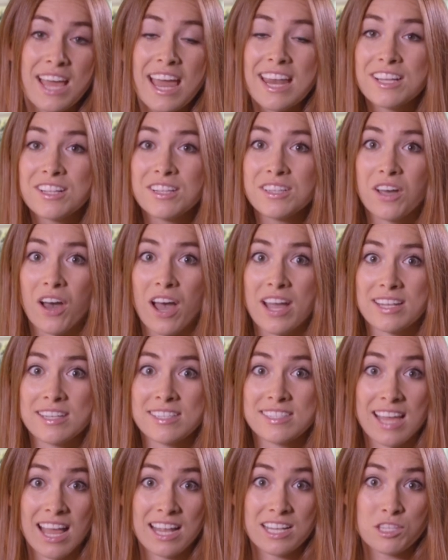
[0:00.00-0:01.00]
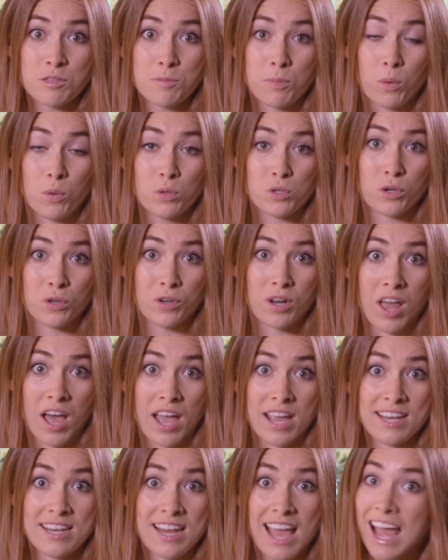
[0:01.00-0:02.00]
technical guidance and support
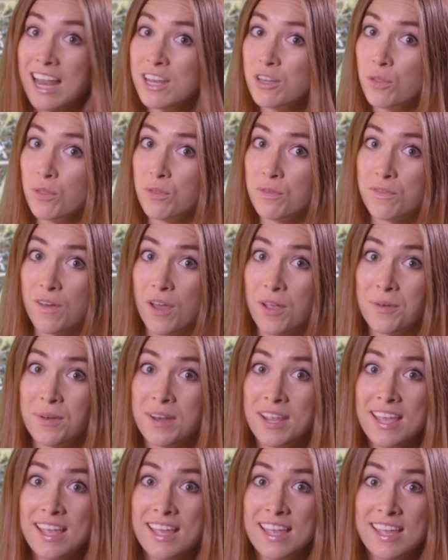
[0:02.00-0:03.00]
online and on the phone,